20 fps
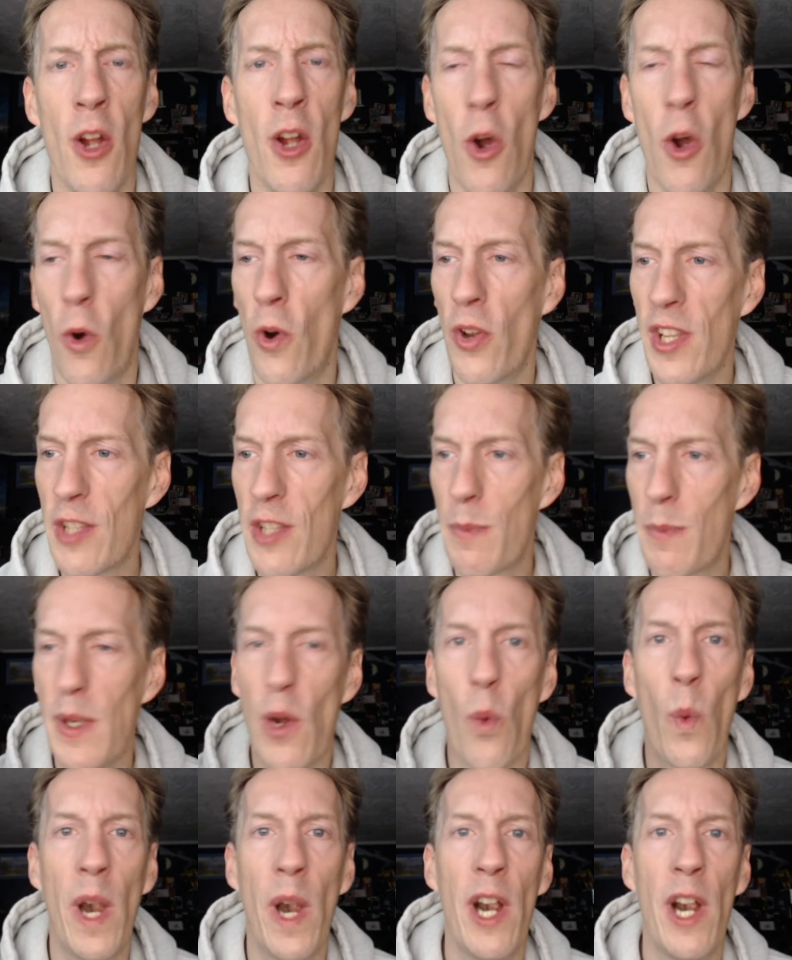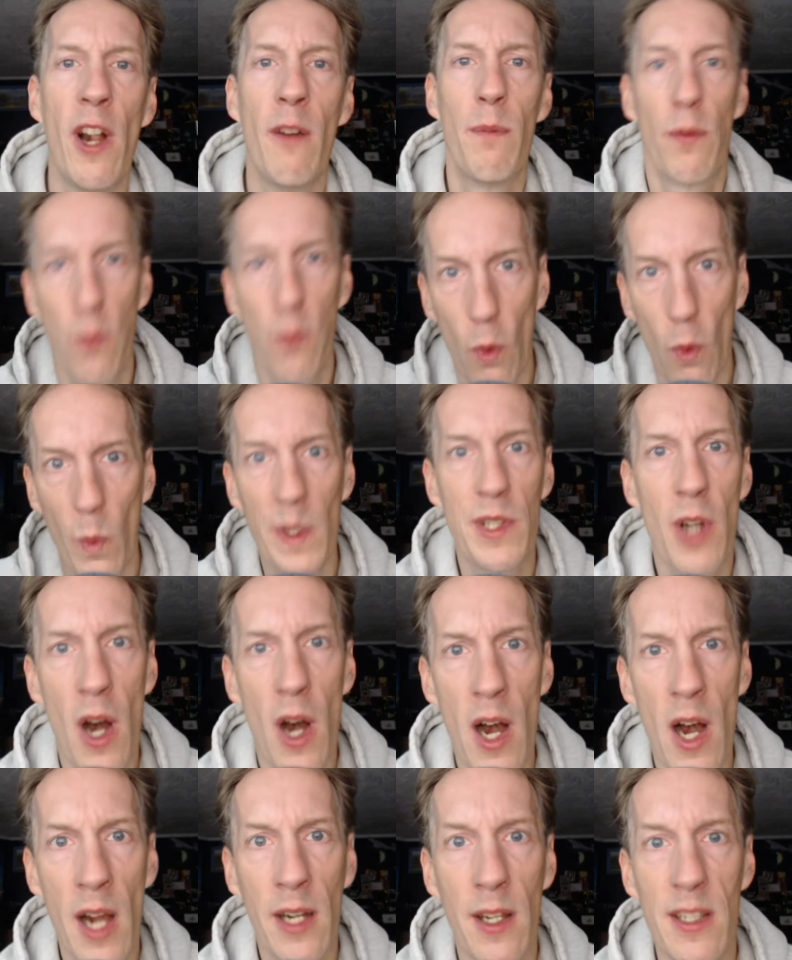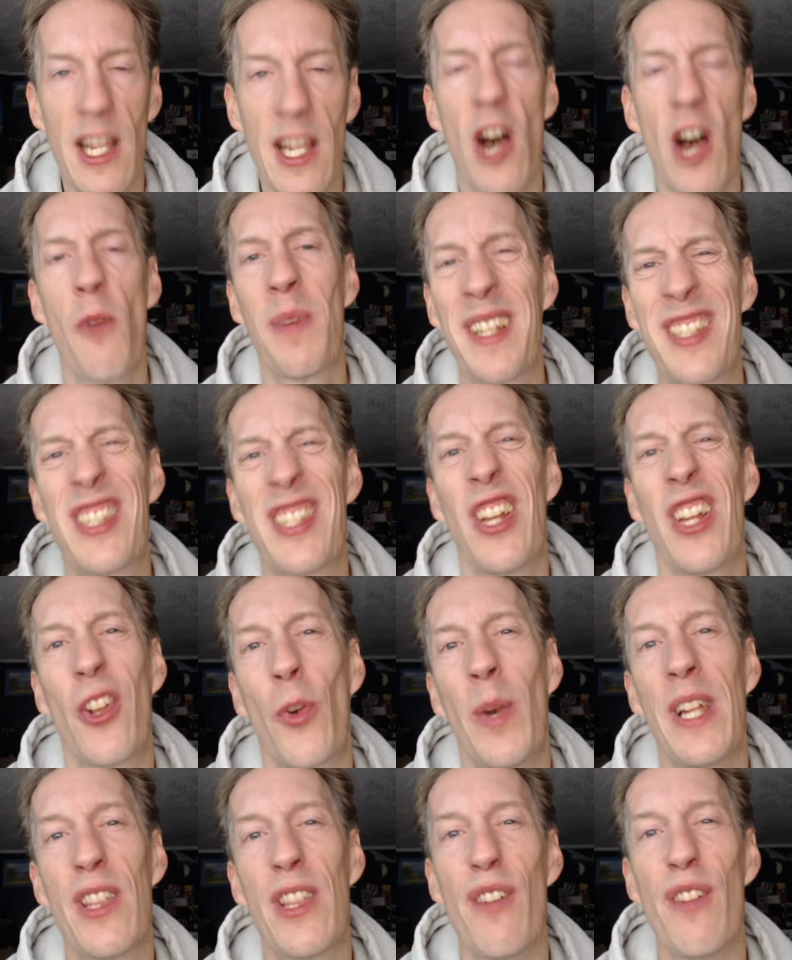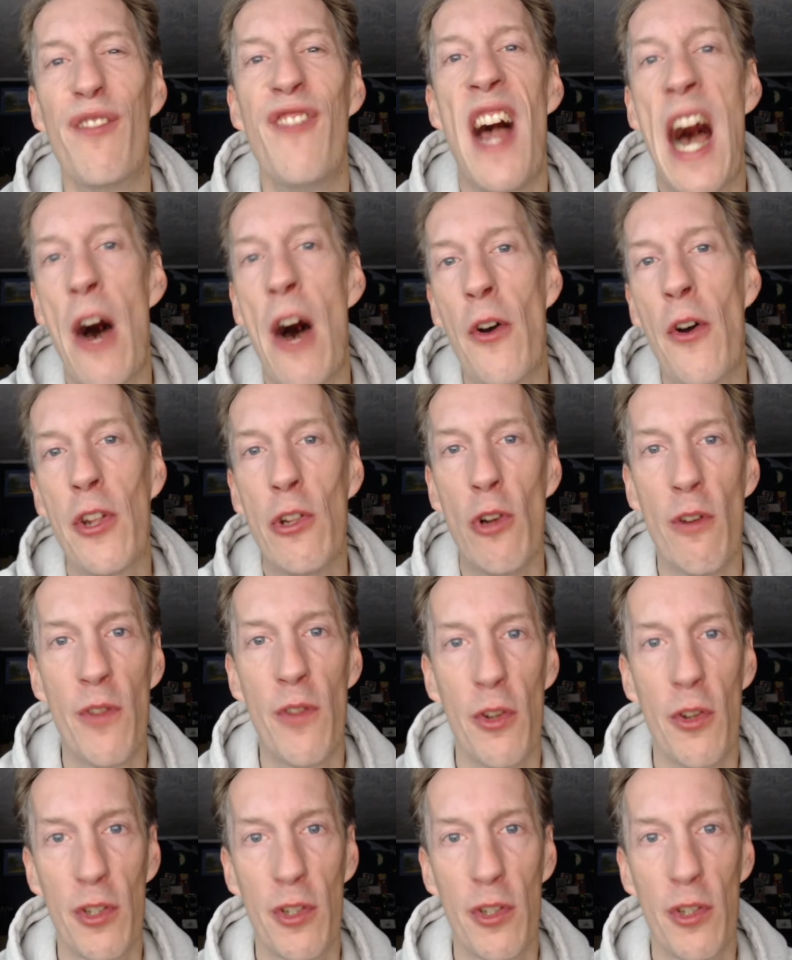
or at least be aware of before we talk to help accelerate the value of those